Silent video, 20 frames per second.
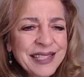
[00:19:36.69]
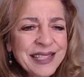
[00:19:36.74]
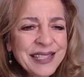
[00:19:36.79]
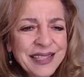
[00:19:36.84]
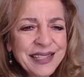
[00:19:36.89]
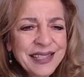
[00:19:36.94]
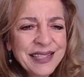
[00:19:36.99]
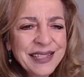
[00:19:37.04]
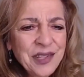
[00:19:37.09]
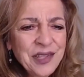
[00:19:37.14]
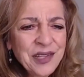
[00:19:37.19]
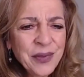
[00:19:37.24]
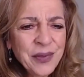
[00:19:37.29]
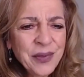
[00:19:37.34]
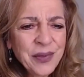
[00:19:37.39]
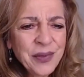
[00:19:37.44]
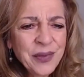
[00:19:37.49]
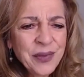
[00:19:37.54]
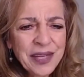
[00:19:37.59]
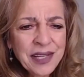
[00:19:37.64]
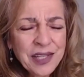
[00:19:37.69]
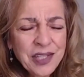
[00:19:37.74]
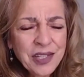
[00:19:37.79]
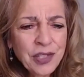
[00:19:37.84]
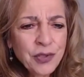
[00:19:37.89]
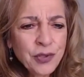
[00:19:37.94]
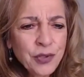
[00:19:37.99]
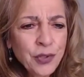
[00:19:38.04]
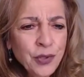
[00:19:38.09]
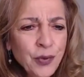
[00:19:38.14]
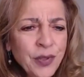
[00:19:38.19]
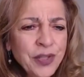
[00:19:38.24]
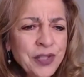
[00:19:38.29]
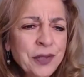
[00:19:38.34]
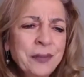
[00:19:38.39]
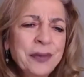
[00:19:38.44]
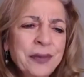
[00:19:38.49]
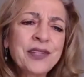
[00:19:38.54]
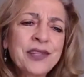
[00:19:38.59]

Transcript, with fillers: Adrian, thank you. You were the best.